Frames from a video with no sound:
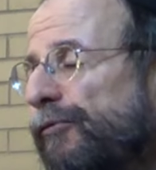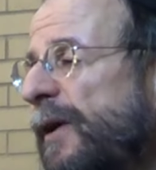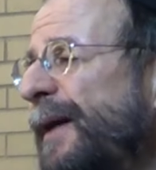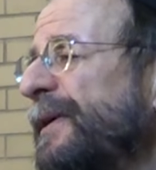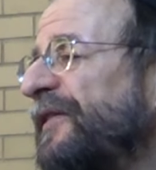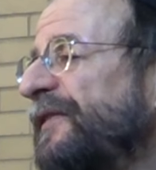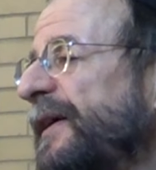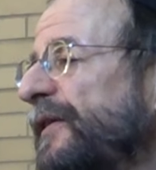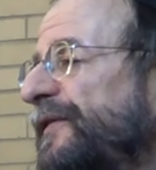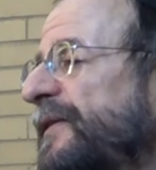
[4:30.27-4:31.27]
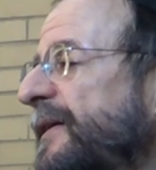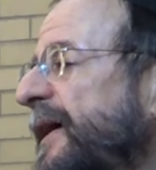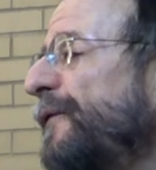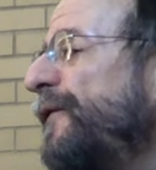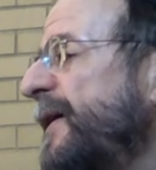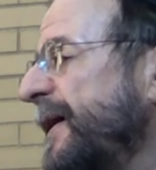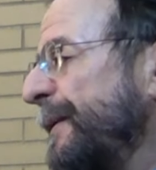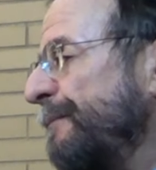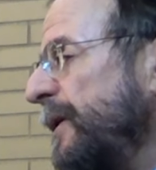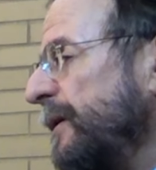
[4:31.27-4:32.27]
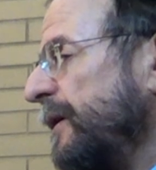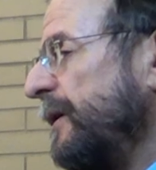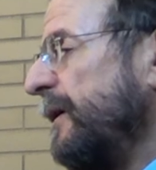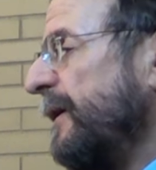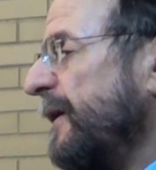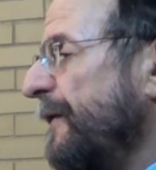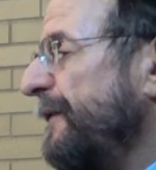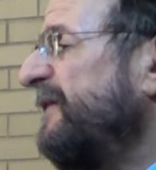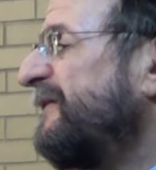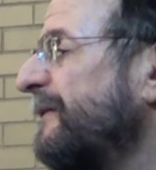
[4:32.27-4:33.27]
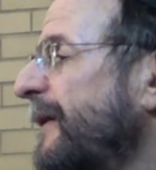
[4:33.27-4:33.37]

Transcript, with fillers: promises to give him this